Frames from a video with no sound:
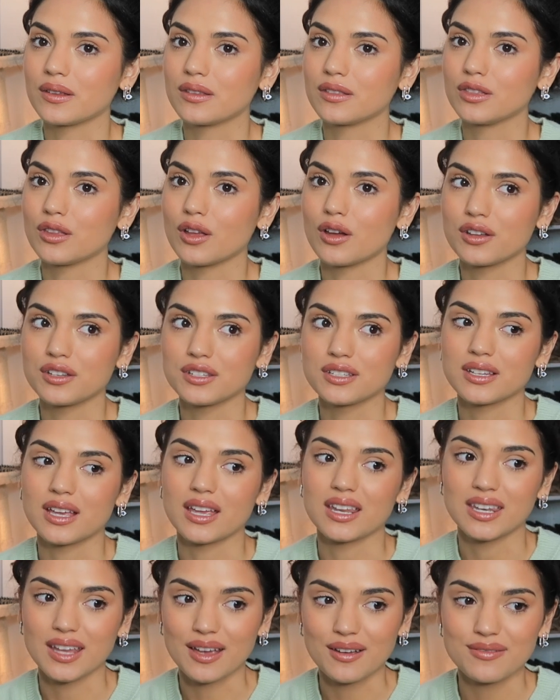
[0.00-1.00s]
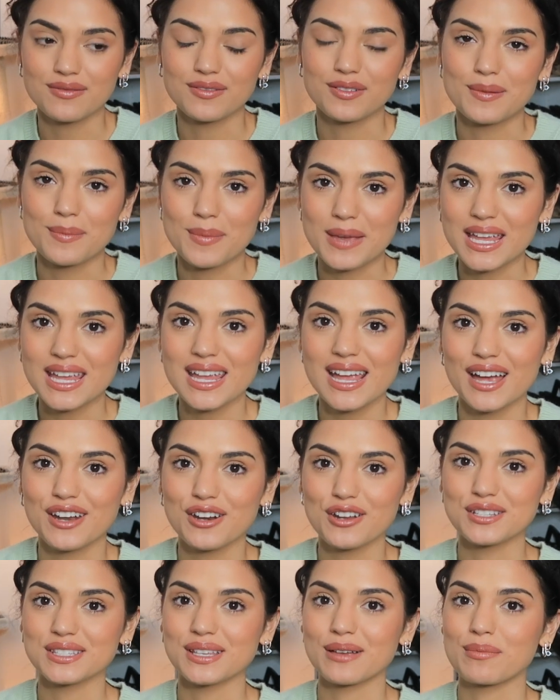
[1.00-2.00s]
not enough for me. I
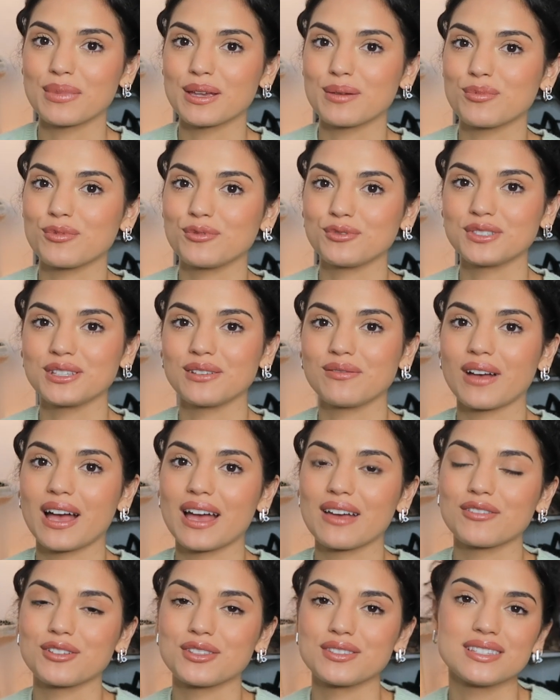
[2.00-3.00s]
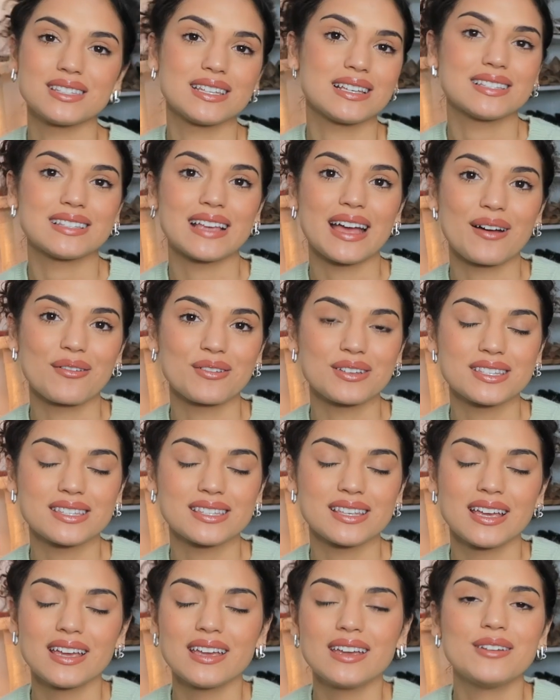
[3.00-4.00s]
know some people survive on 6
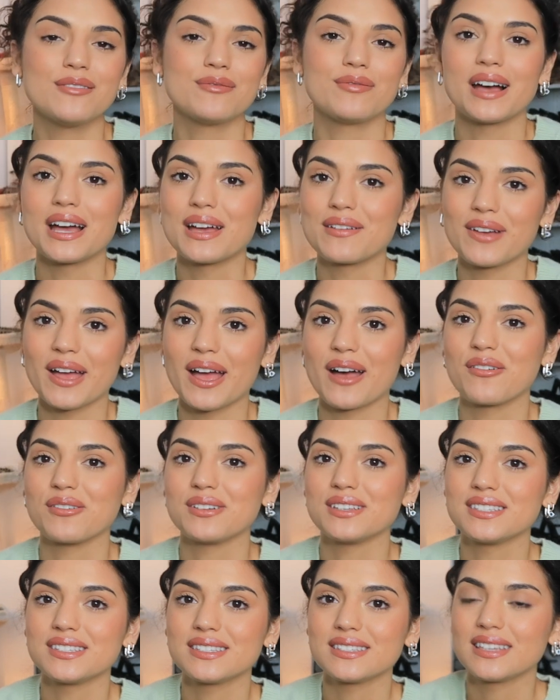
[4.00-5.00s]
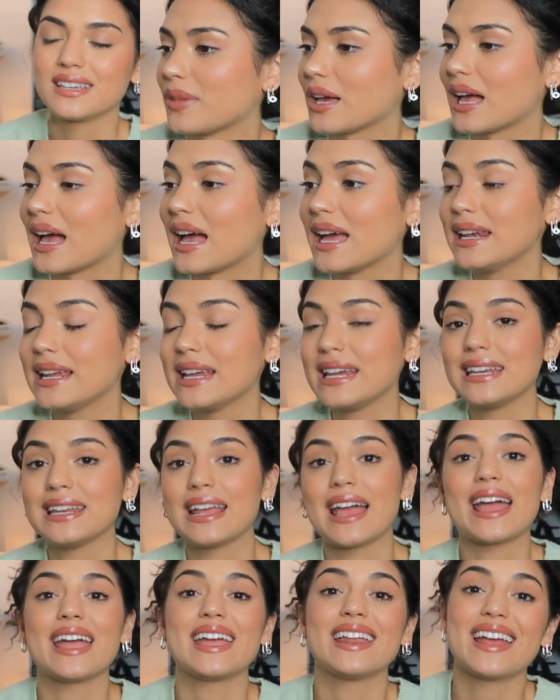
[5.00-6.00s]
hours, 5 hours, but I
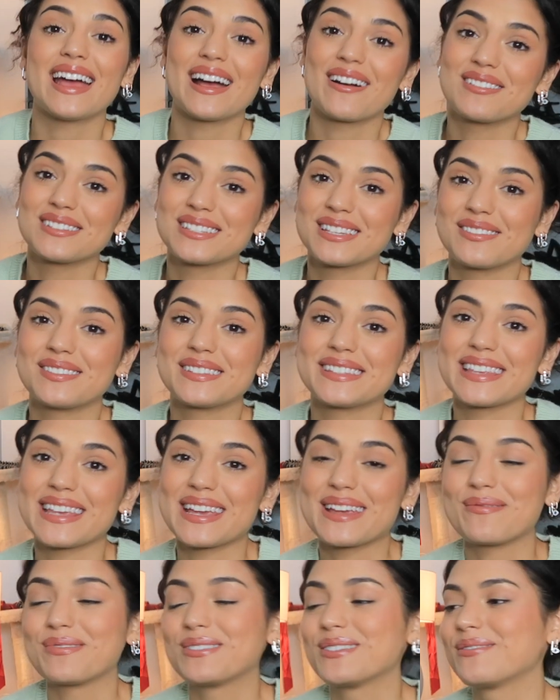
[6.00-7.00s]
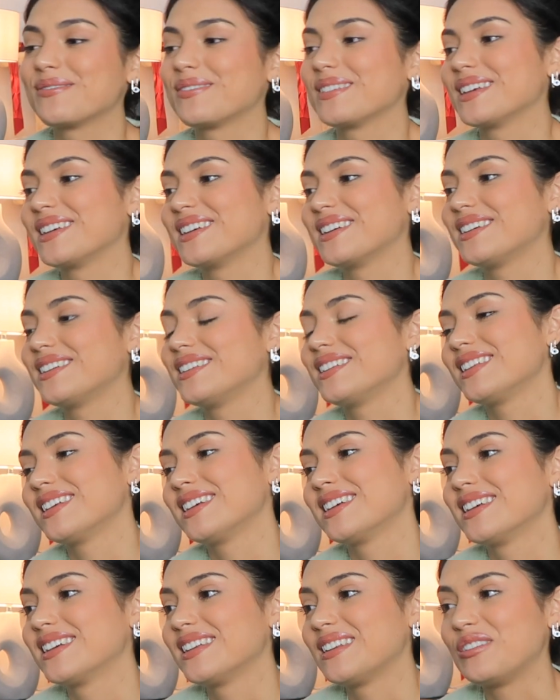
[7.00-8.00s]
need 8 hours of sleep to feel
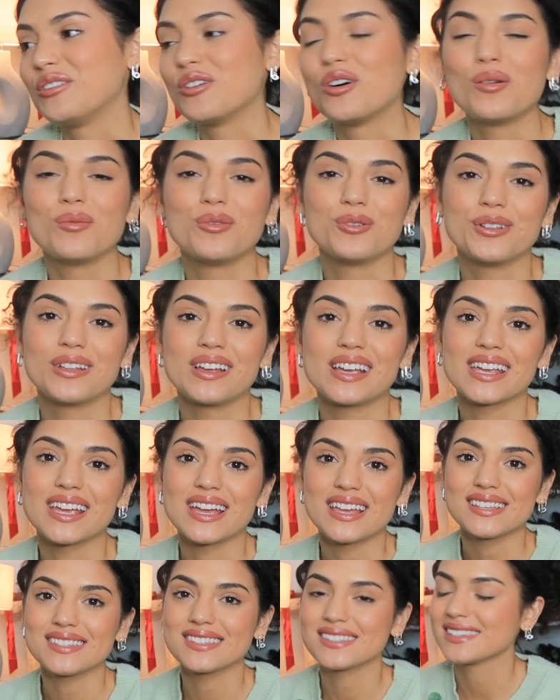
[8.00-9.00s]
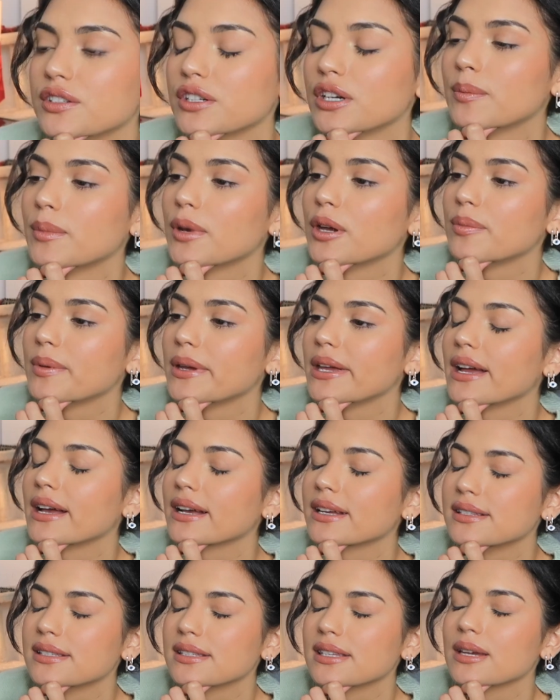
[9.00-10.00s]
normal, I guess. So I'm hoping
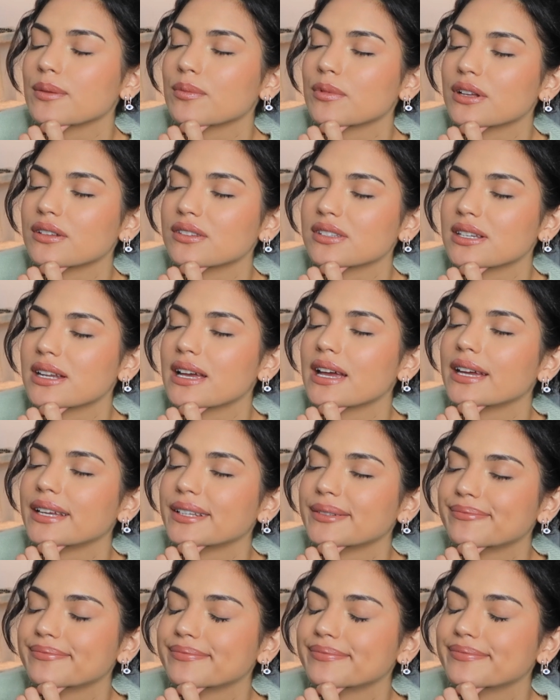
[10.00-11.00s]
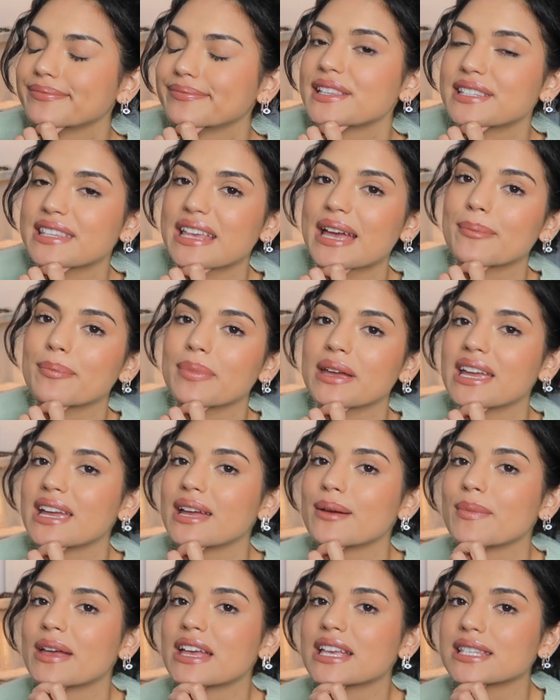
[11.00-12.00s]
I can sleep well tonight. It's that
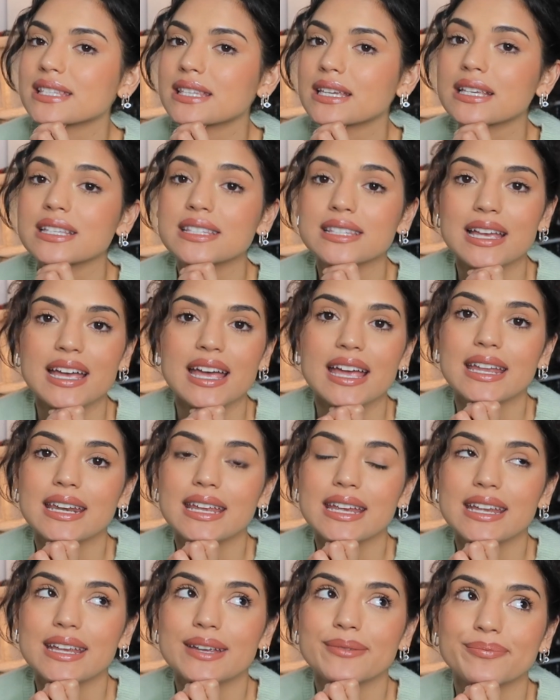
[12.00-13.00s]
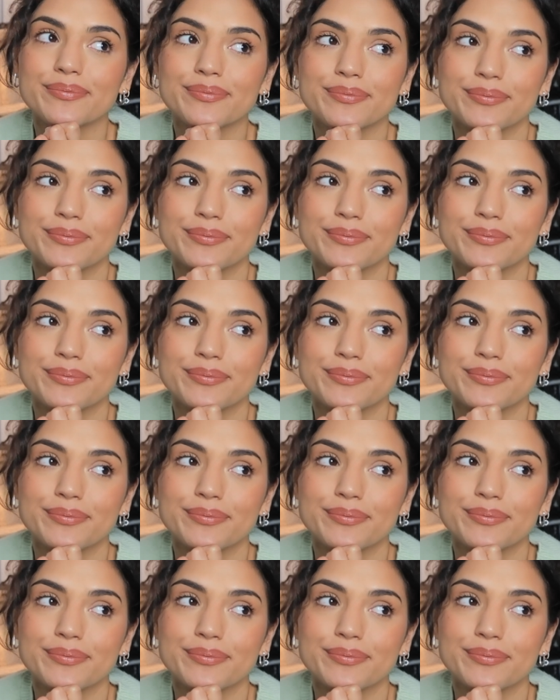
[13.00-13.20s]
PMS anxiety.